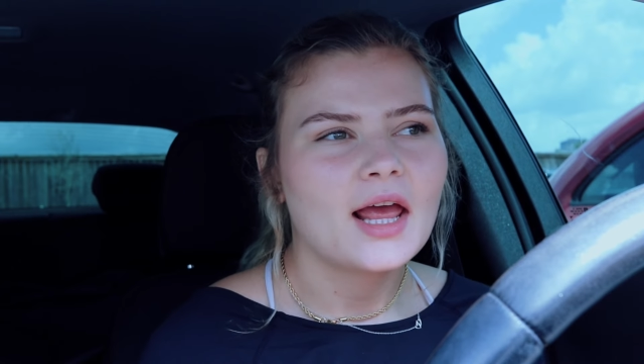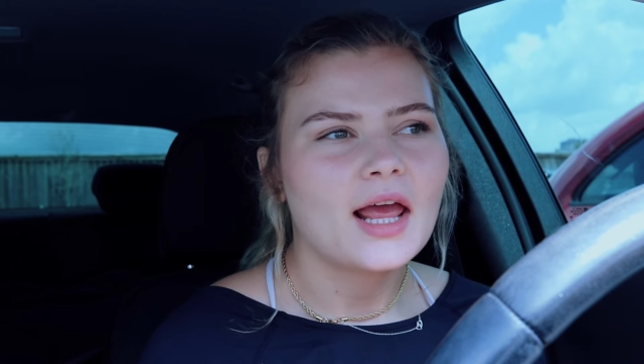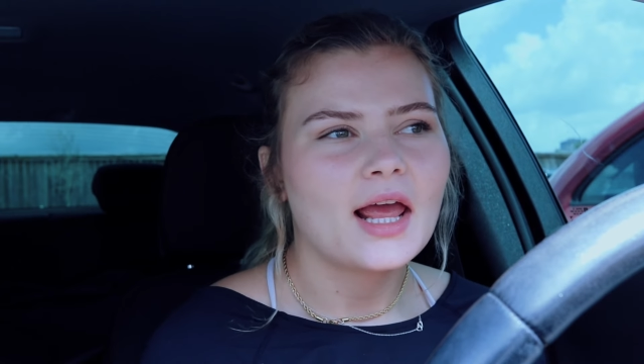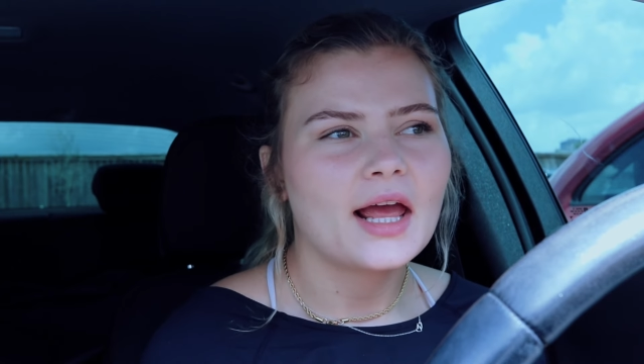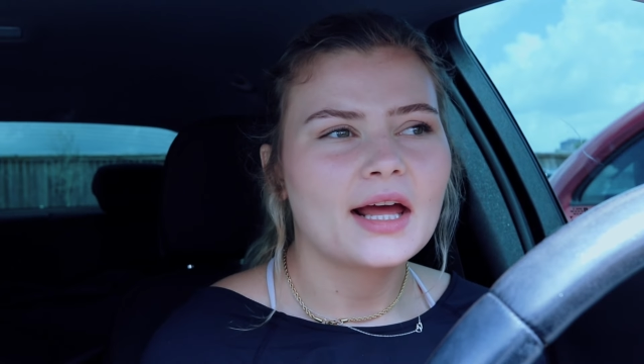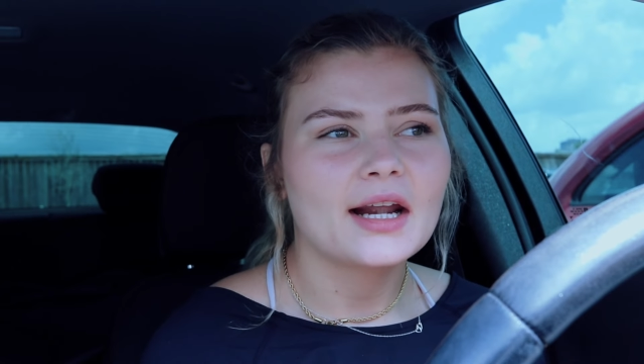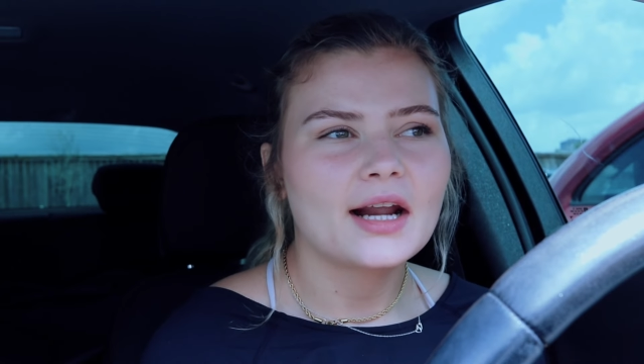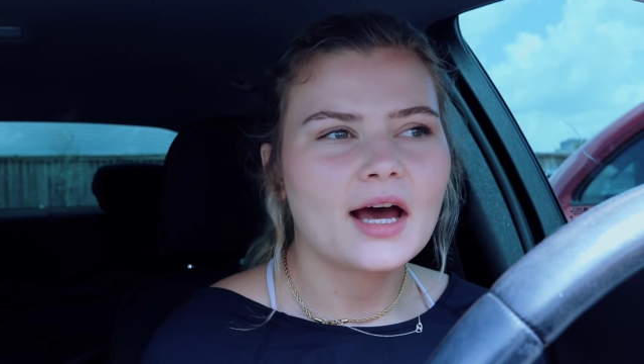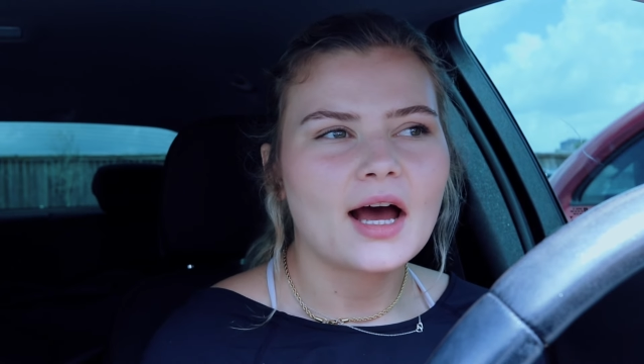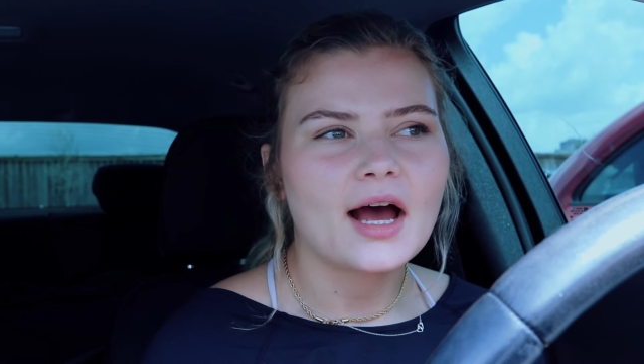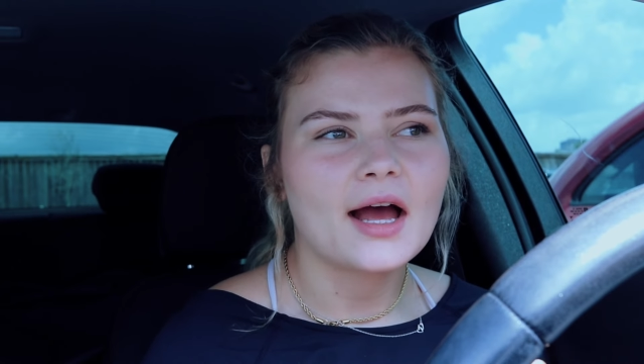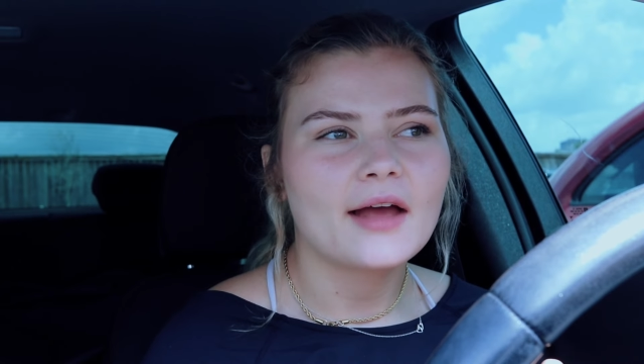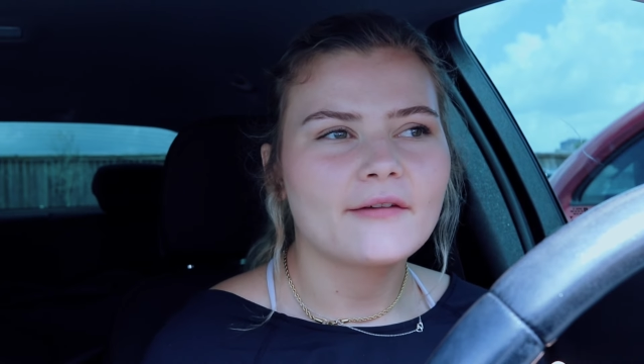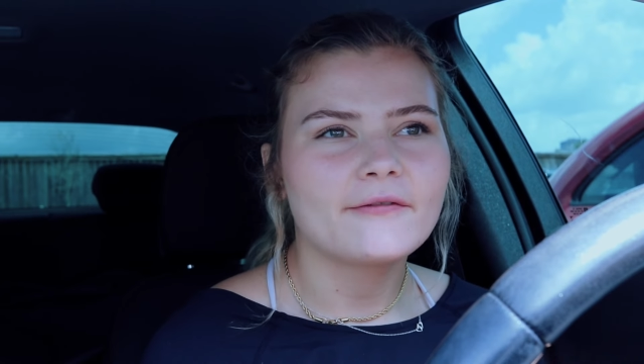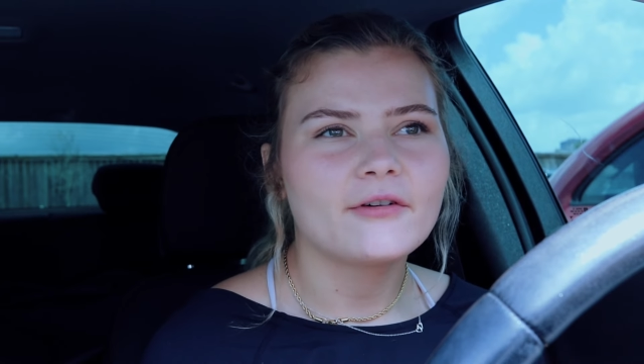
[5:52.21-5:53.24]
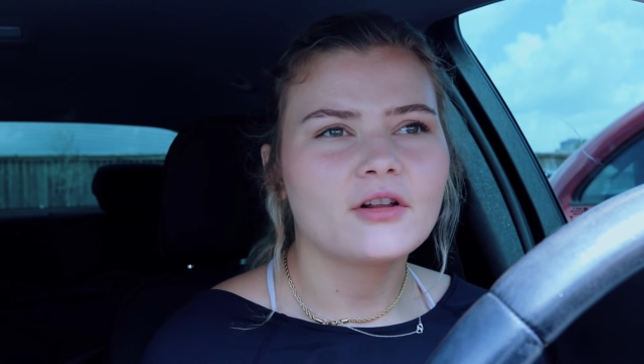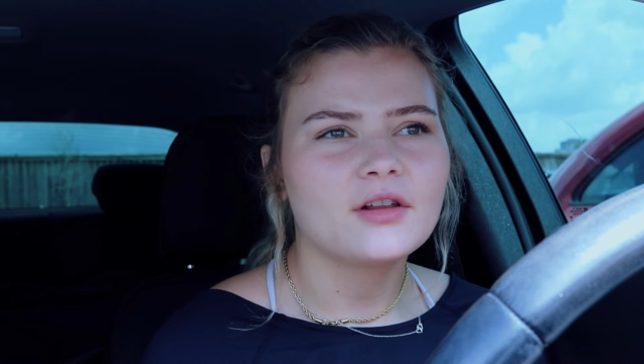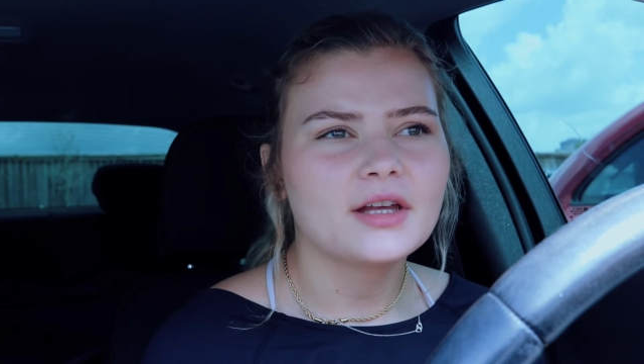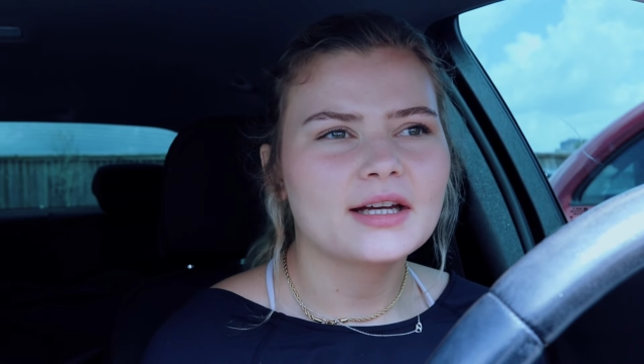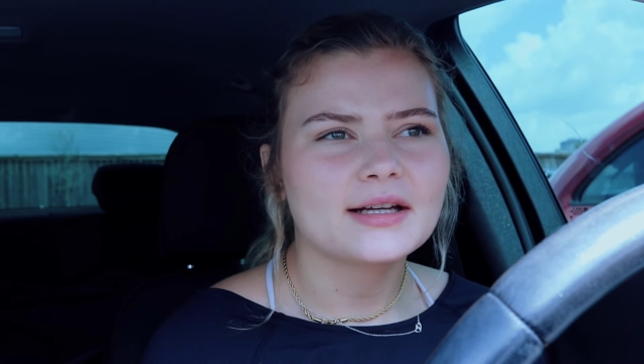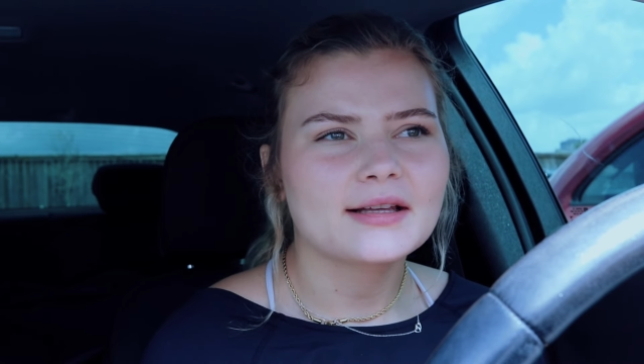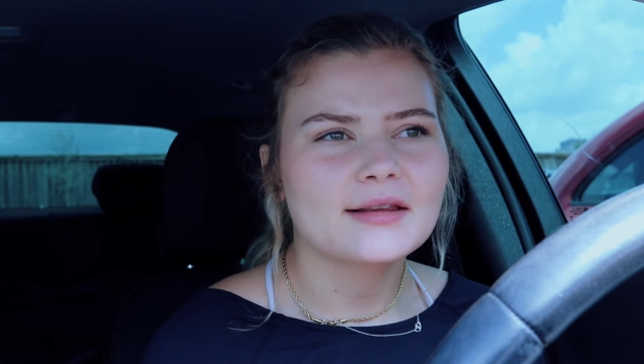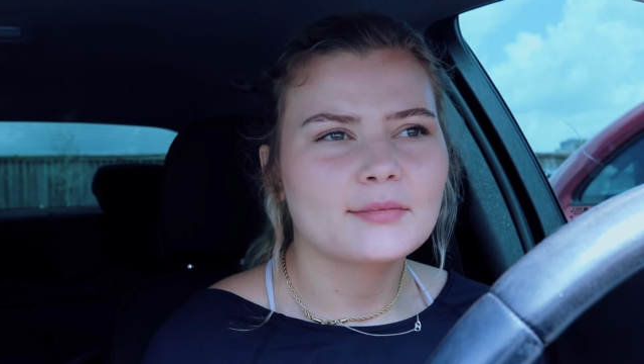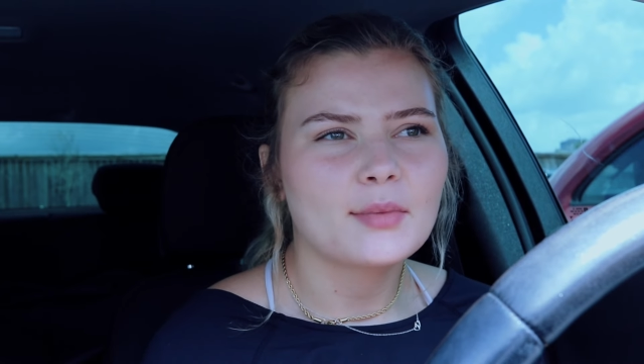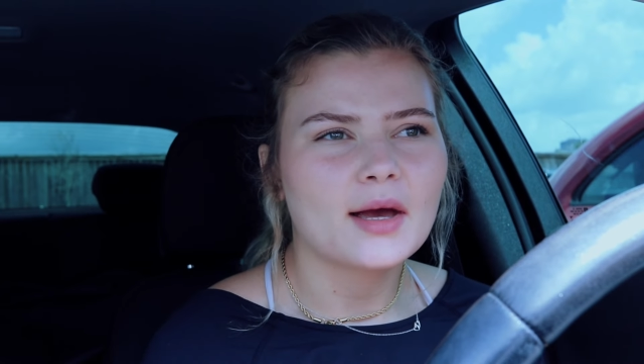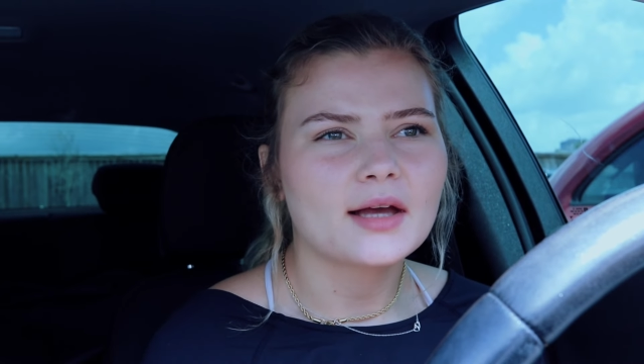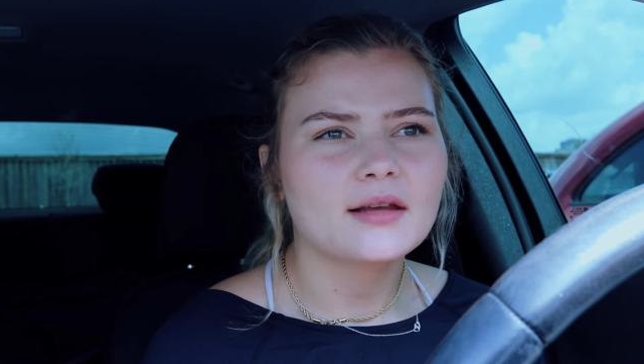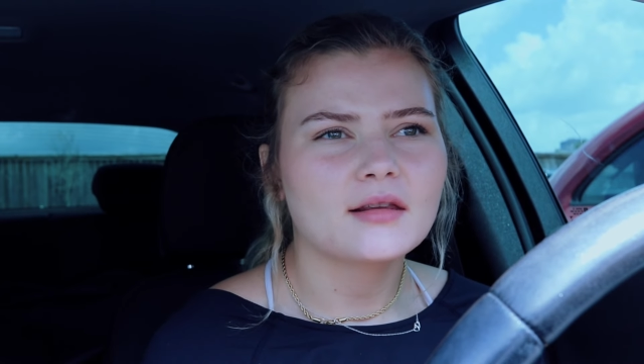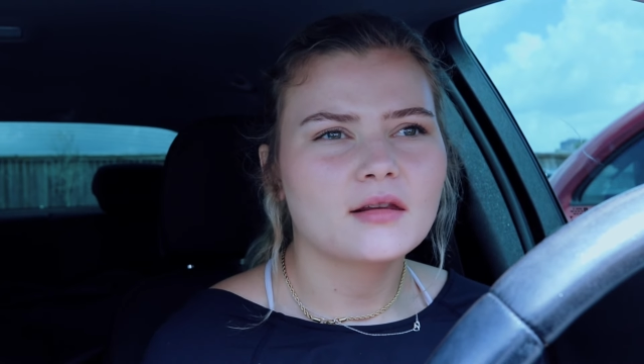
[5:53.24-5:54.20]
and I fully
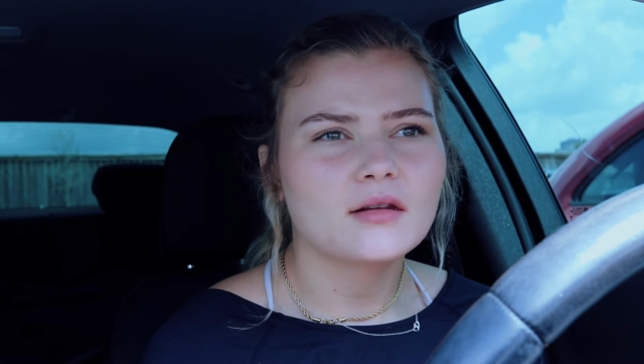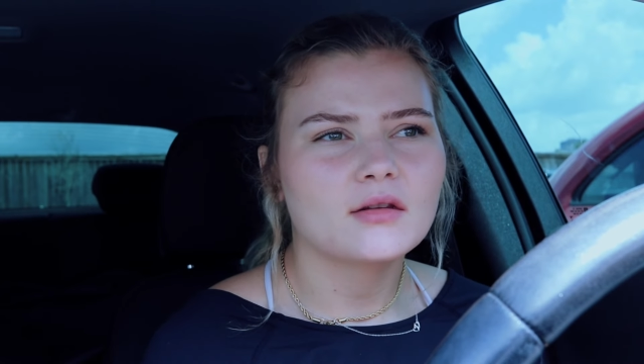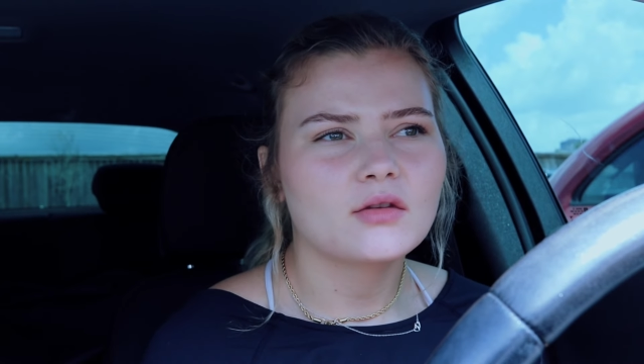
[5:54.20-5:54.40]
expect